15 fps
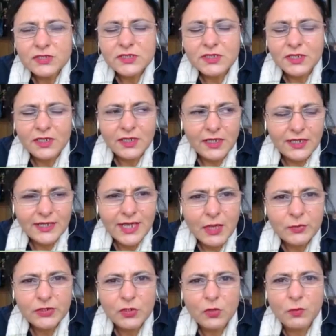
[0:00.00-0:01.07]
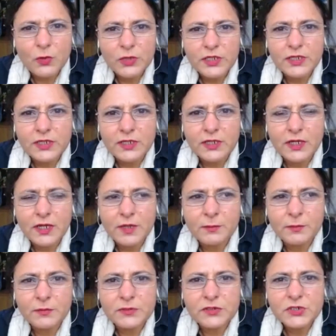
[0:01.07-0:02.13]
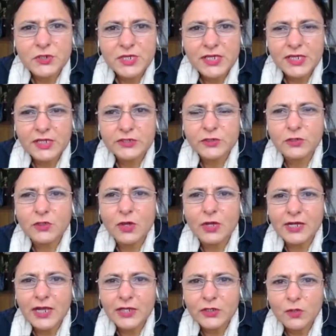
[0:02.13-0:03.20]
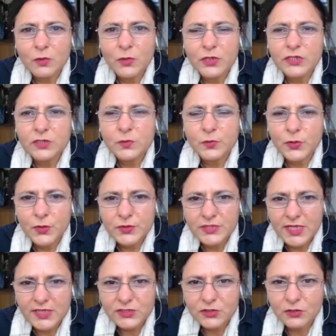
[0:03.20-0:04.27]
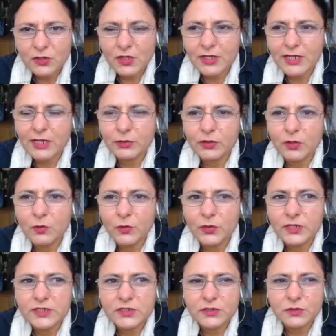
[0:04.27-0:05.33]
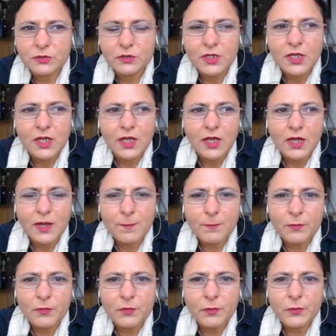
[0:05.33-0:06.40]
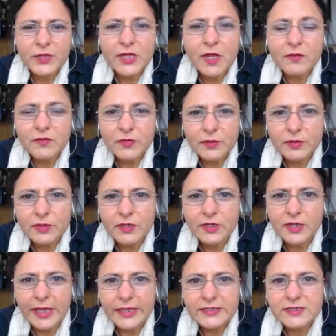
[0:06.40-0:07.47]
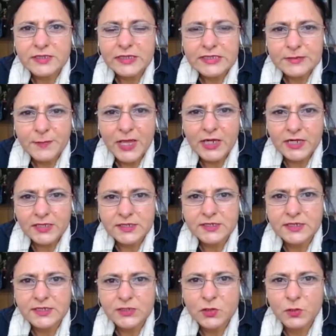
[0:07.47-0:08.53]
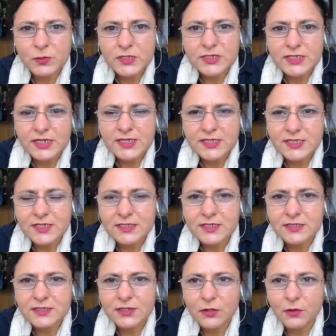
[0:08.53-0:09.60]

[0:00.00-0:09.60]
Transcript: allowing your body to heal. You're not allowing your body to process. You're not allowing your body to recover its balance, its homeostasis. So